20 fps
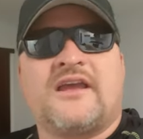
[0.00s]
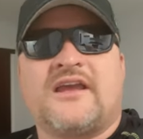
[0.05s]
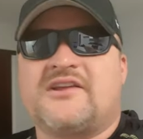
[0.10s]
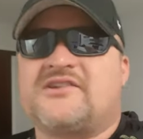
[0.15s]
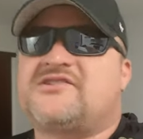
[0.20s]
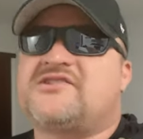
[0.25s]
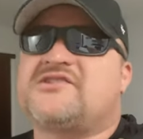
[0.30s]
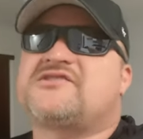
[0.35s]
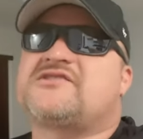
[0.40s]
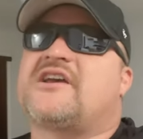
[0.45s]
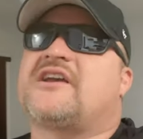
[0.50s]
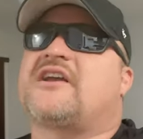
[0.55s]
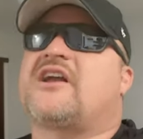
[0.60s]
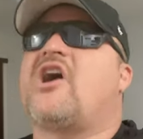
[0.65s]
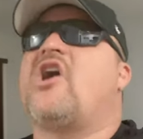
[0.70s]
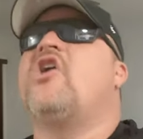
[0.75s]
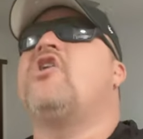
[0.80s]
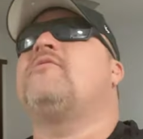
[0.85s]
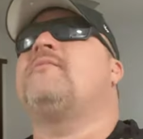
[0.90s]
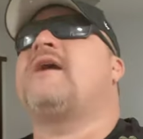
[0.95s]
And she's like,
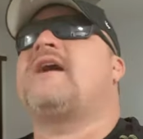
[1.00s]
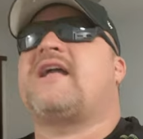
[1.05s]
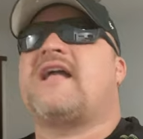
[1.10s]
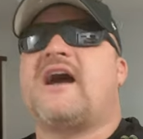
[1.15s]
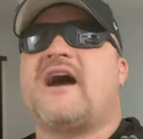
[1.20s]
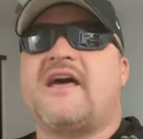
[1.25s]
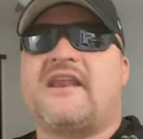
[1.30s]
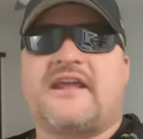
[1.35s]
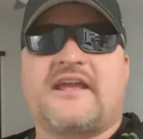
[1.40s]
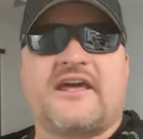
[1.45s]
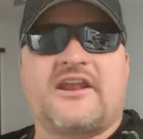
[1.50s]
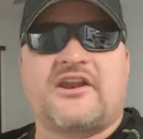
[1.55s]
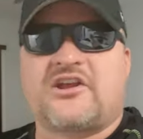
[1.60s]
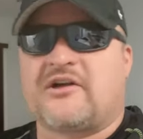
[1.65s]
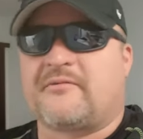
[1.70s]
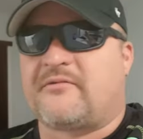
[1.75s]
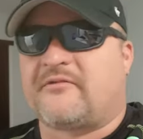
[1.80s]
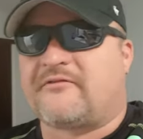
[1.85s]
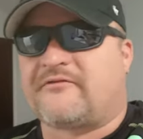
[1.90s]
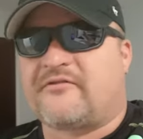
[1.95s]
oh my God, I got a
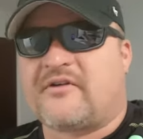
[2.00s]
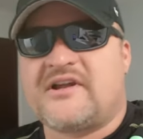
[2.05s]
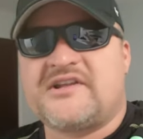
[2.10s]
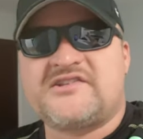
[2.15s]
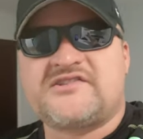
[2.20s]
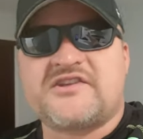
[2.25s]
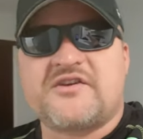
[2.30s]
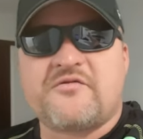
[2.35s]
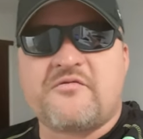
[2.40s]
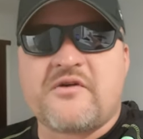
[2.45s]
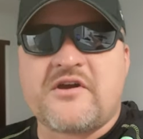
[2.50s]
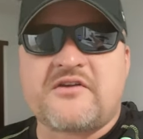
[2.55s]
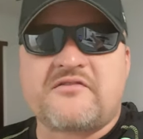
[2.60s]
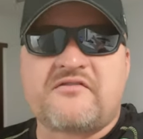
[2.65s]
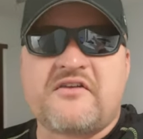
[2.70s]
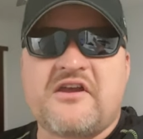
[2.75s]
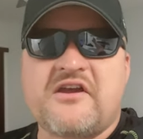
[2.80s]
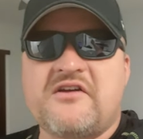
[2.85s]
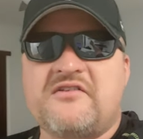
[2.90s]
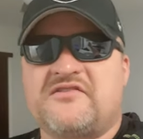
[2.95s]
couple friends that work
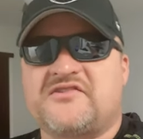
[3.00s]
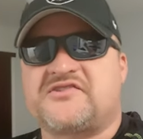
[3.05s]
there.